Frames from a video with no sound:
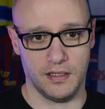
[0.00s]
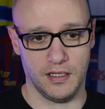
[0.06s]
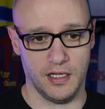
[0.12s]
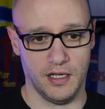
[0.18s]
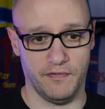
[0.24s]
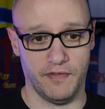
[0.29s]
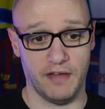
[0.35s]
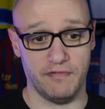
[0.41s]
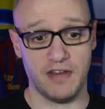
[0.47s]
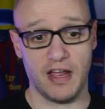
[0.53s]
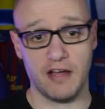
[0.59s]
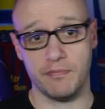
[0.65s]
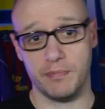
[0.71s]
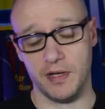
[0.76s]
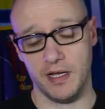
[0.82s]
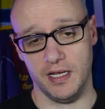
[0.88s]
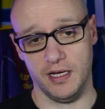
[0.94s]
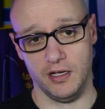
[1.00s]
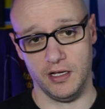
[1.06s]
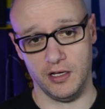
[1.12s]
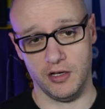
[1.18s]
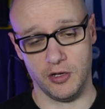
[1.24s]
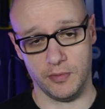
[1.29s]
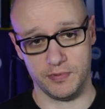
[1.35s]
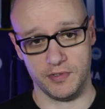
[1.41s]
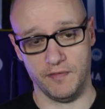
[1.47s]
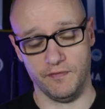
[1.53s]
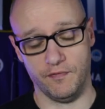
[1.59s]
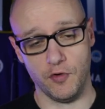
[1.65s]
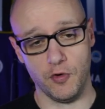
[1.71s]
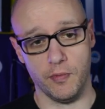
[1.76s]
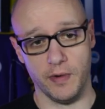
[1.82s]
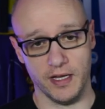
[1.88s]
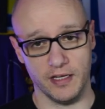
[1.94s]
Uh, they've now put in an option
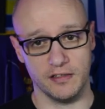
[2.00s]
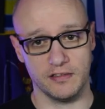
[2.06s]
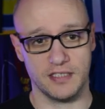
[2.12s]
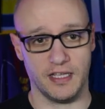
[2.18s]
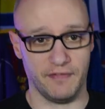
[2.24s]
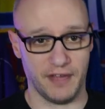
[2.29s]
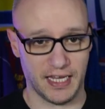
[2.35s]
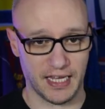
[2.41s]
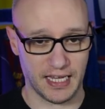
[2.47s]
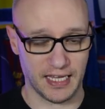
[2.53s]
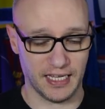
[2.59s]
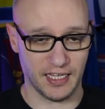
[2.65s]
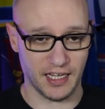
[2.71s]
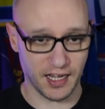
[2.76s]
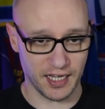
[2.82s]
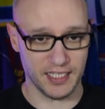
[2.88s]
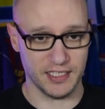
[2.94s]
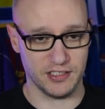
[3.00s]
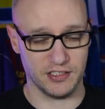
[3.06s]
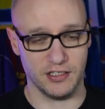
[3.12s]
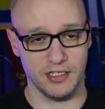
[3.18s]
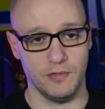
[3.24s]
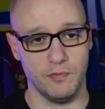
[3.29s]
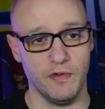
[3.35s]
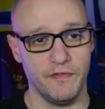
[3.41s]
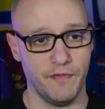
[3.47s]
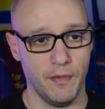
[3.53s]
for wings that they can cut inside with the